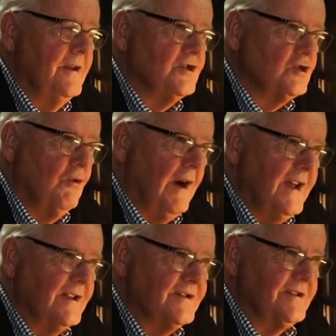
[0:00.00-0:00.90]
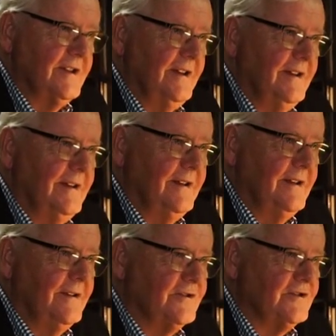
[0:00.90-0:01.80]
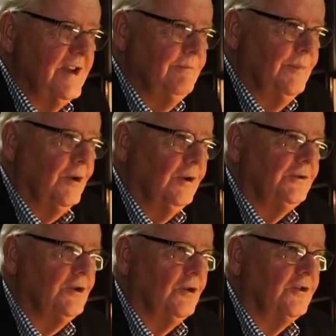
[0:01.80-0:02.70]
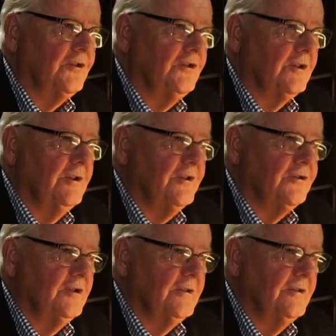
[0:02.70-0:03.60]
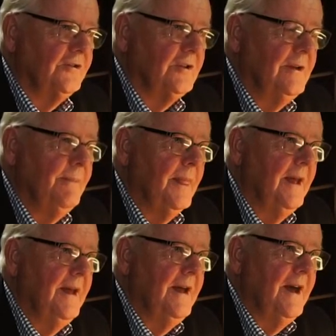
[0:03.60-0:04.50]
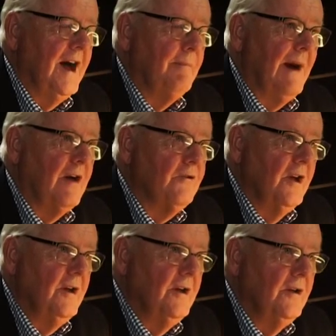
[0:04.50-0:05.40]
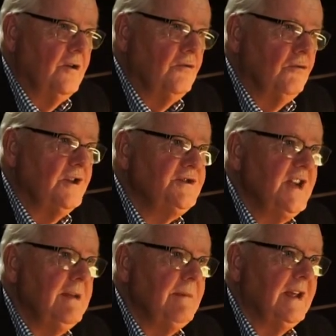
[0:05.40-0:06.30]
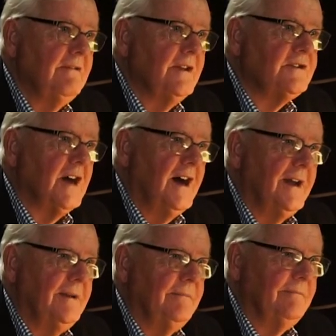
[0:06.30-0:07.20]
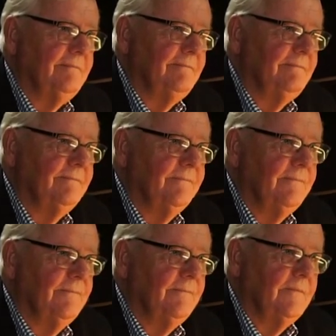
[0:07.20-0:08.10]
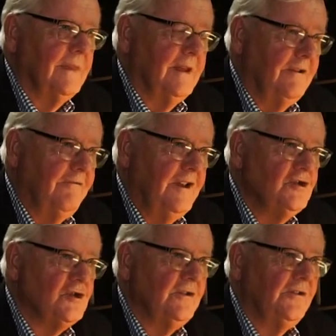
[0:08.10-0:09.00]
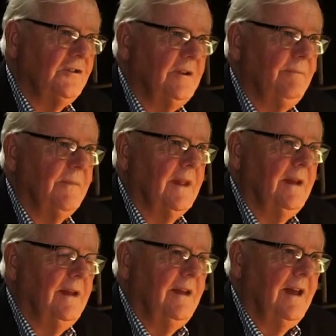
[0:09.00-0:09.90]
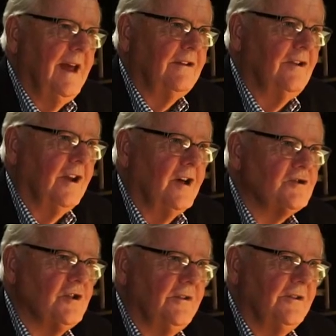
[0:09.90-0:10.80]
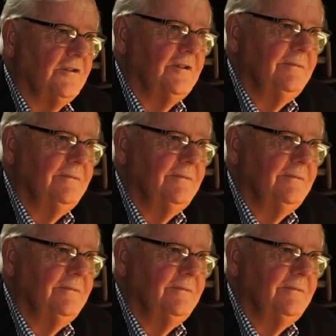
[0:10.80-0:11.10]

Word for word: Twice, St. Paul talks to Christians about redeeming the time in Ephesians and Colossians.